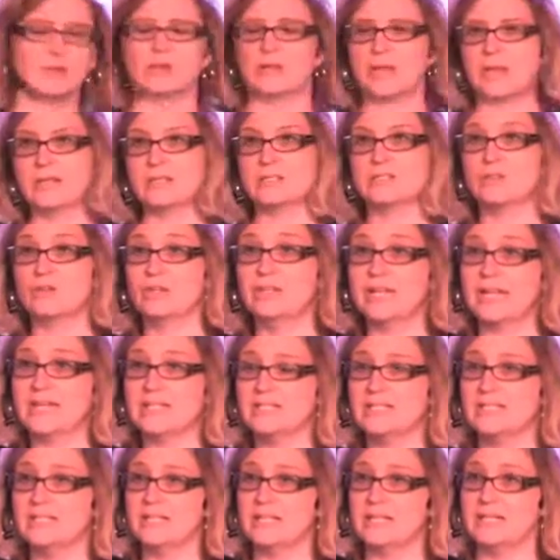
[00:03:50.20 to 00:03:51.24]
Okay, so in
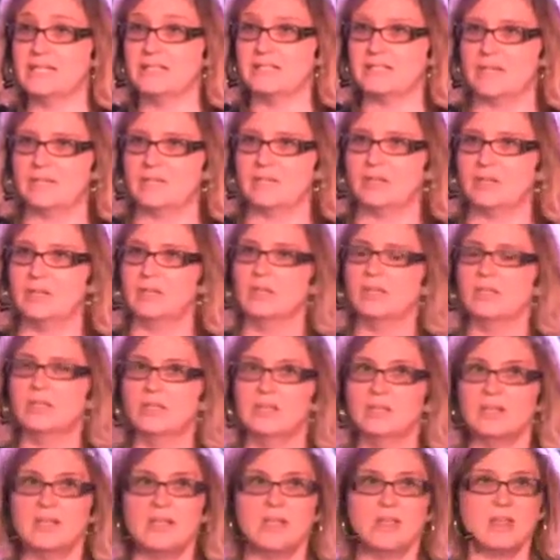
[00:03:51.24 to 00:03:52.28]
1997,
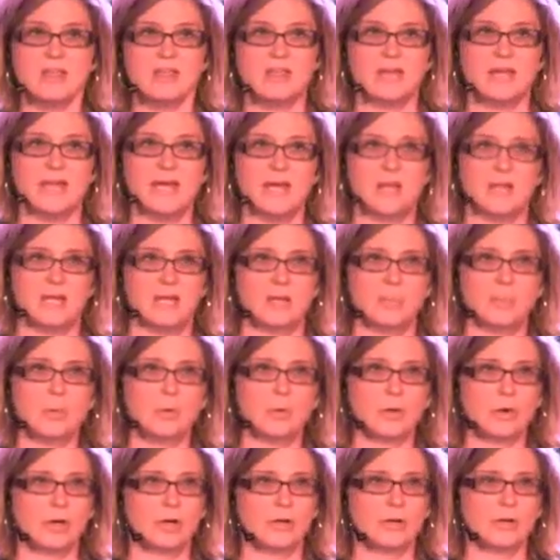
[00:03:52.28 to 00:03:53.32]
they had an
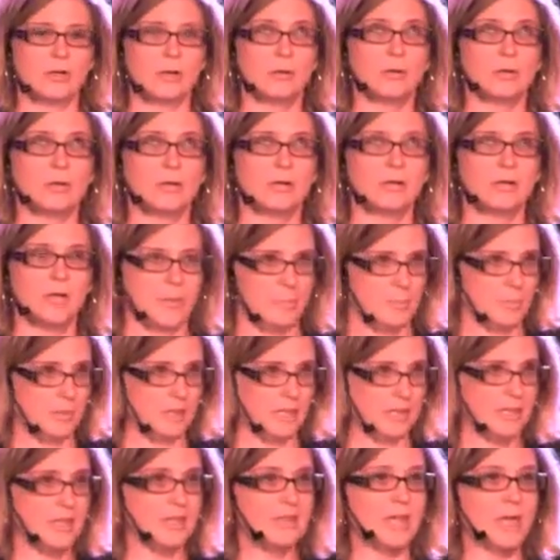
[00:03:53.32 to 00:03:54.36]
import
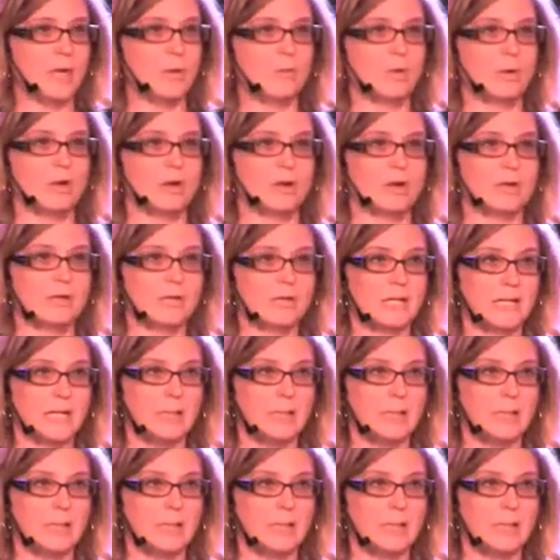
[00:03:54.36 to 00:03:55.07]
company. They were